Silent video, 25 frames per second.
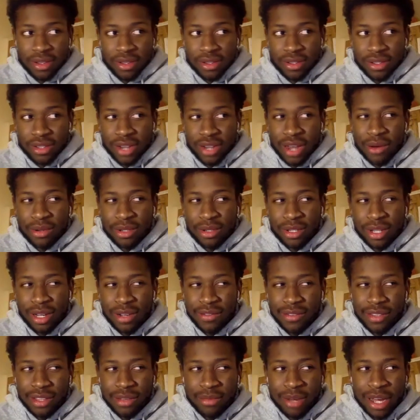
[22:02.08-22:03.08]
so that was
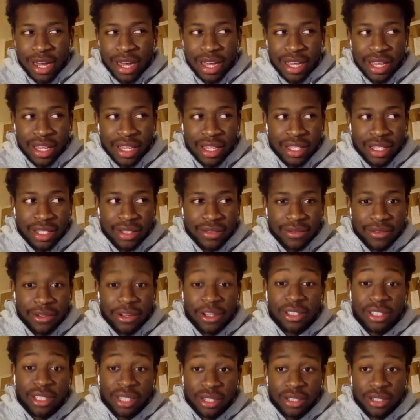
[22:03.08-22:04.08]
after my
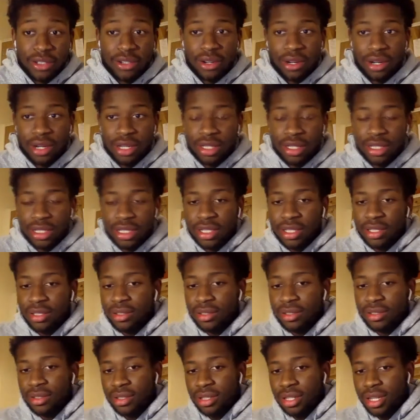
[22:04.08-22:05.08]
first year scholar
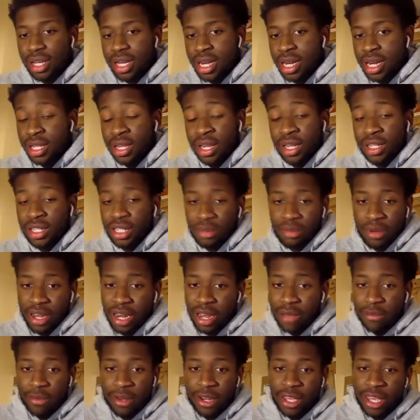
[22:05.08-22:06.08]
season and I didn't actually
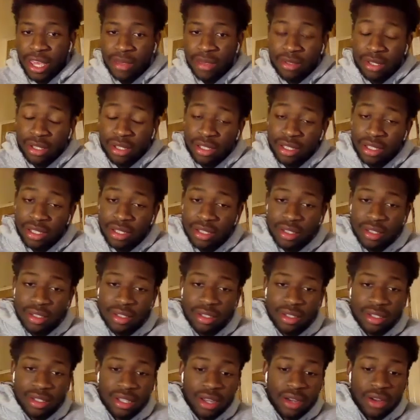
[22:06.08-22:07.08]
play that many games that
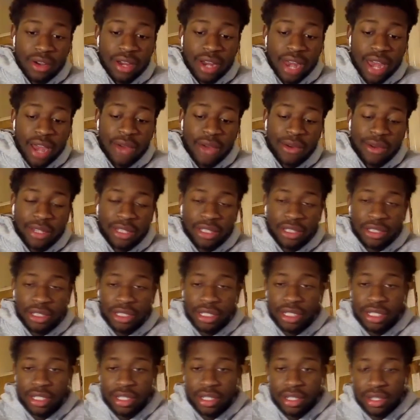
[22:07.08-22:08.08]
season because I got an ankle
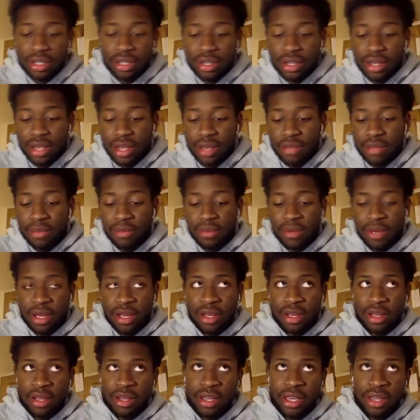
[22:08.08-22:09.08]
injury
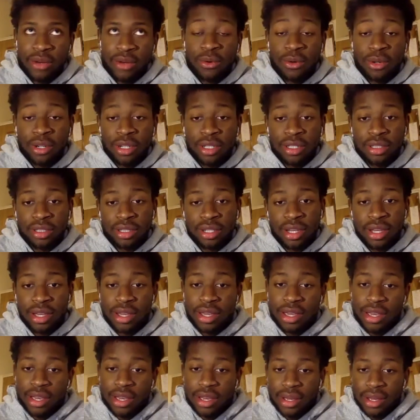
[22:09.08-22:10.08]
uh, in August.
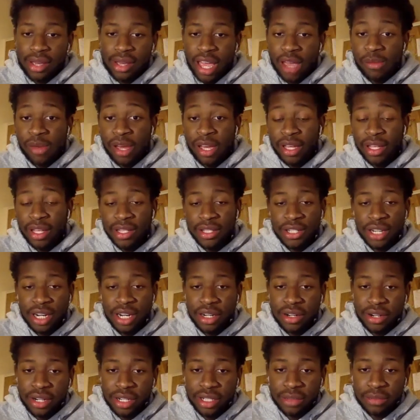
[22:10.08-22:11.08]
Yeah. Mm-hmm. Came back in
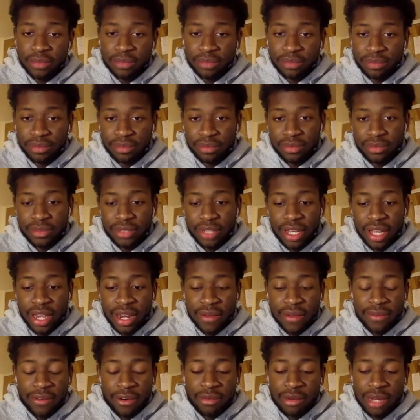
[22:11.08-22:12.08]
January,
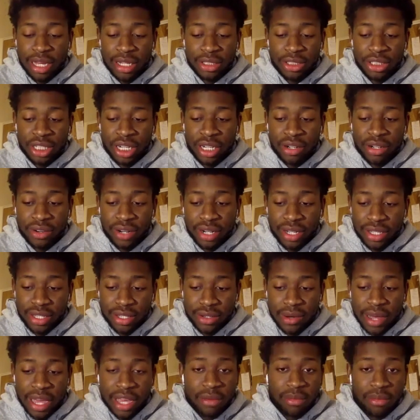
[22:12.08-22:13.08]
and then from like January
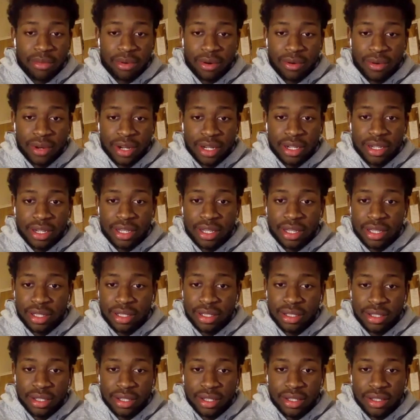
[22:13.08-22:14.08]
till April when
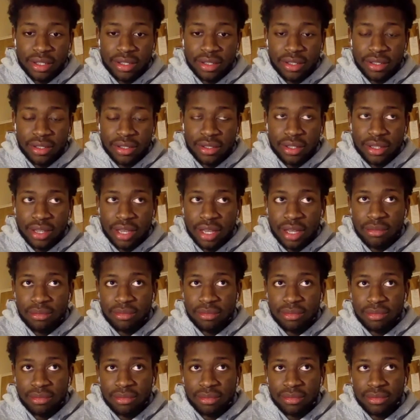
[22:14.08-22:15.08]
the
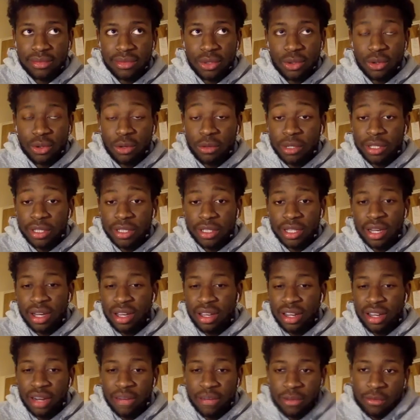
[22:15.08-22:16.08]
um, tournament
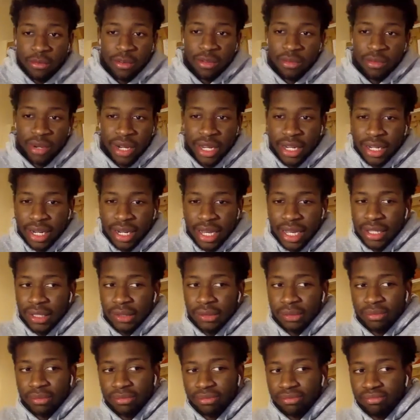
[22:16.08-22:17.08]
started, I probably played
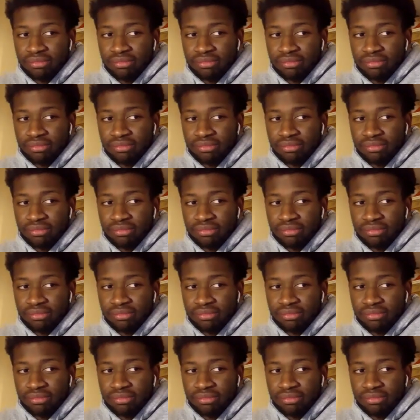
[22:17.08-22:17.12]
like